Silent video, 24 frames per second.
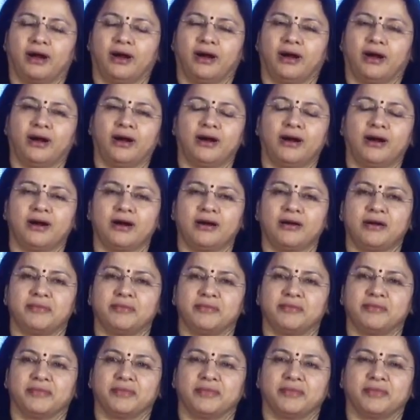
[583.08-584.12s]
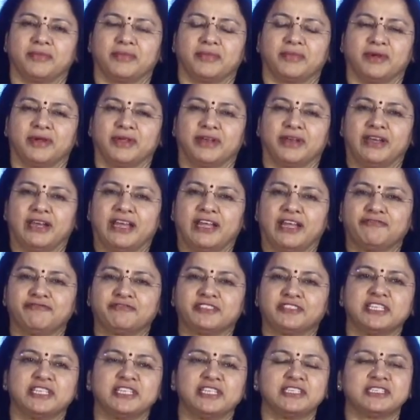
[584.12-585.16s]
A
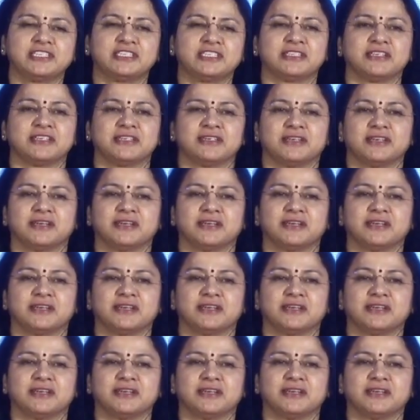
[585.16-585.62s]
lieutenant